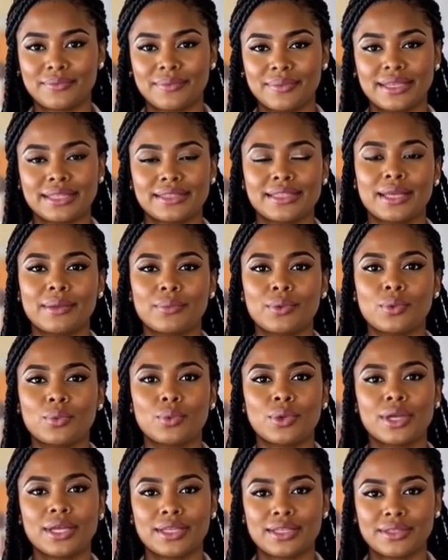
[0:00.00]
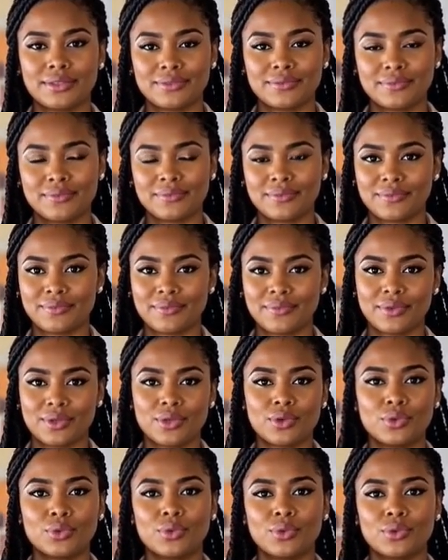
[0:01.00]
Example 1.
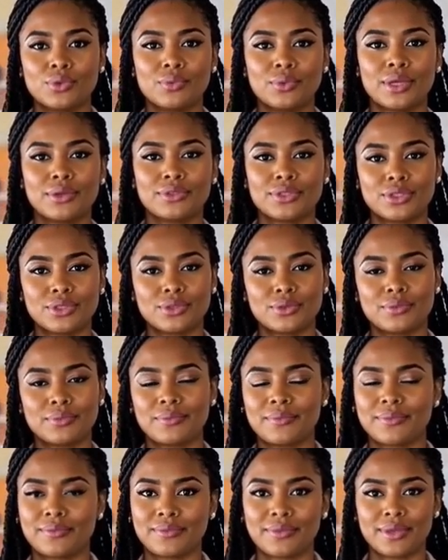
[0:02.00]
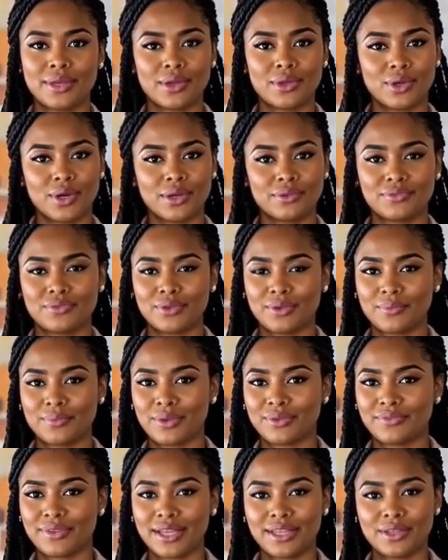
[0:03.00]
Accrued revenue. A law firm
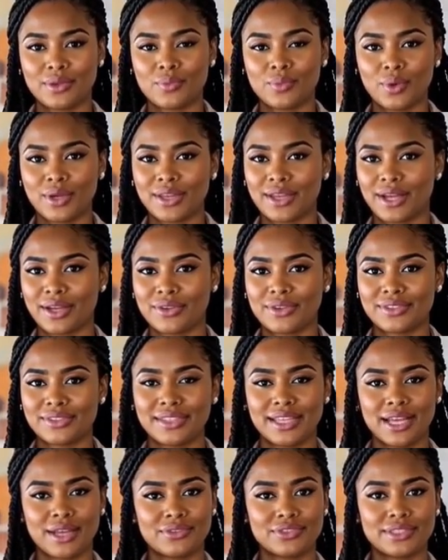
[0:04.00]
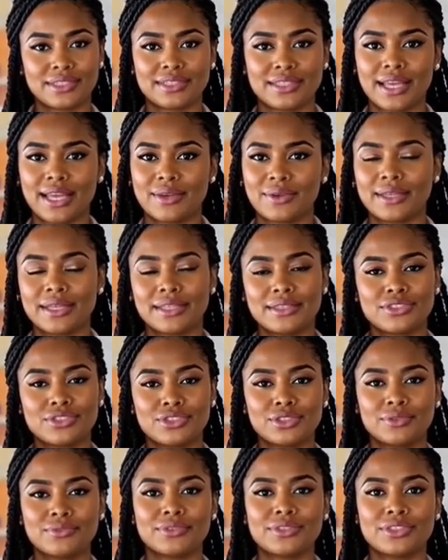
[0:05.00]
provided 100,000 naira in
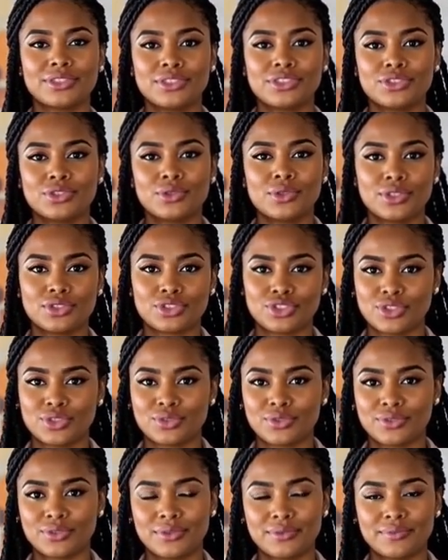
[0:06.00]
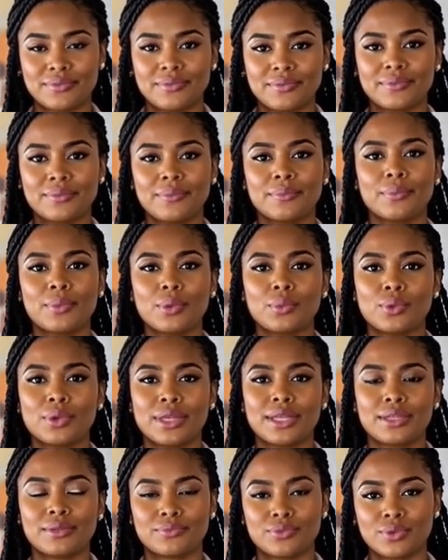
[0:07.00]
services during June, but will
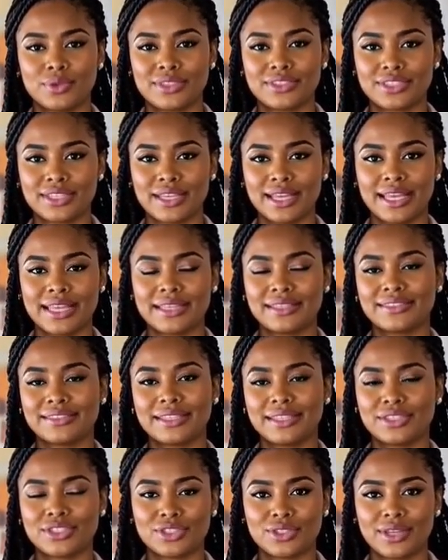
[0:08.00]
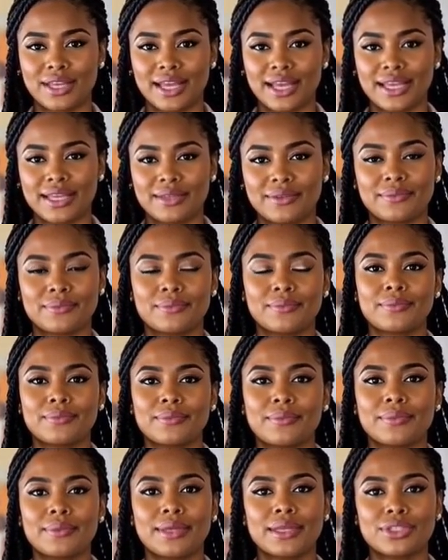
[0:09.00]
invoice clients in July.
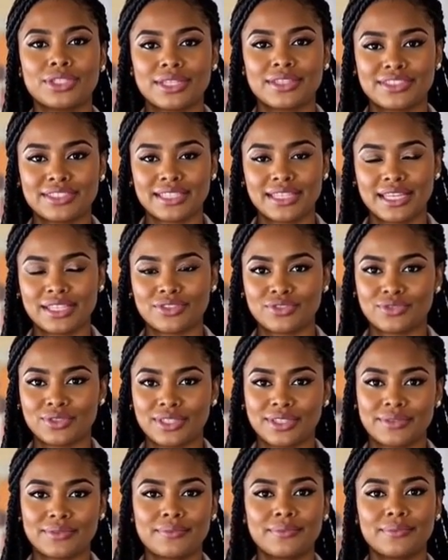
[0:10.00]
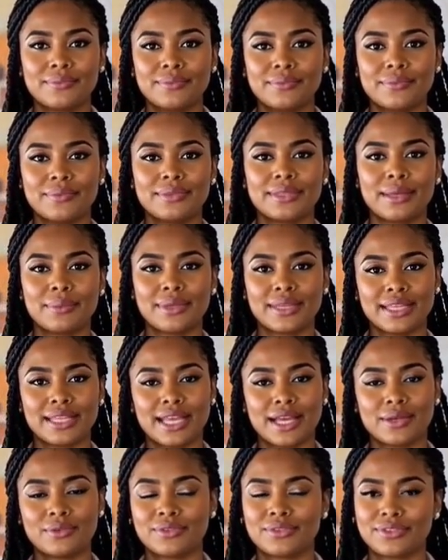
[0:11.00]
Adjusting entry. Debit
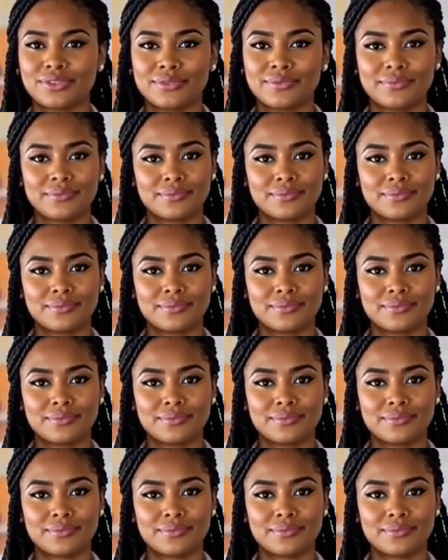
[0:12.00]
accounts.